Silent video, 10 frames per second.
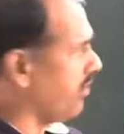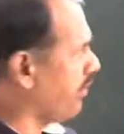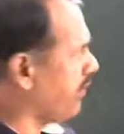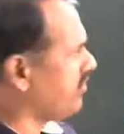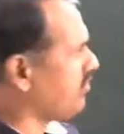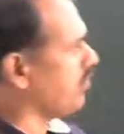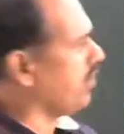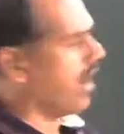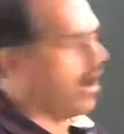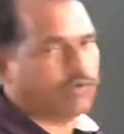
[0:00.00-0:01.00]
first we
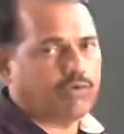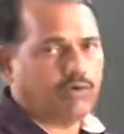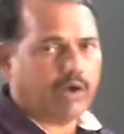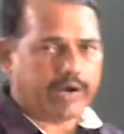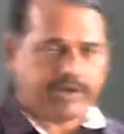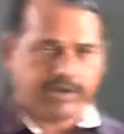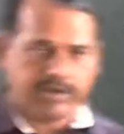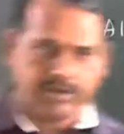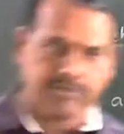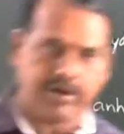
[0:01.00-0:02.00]
have to
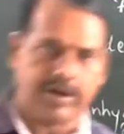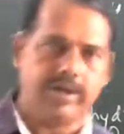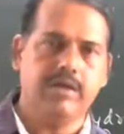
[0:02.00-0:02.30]
identify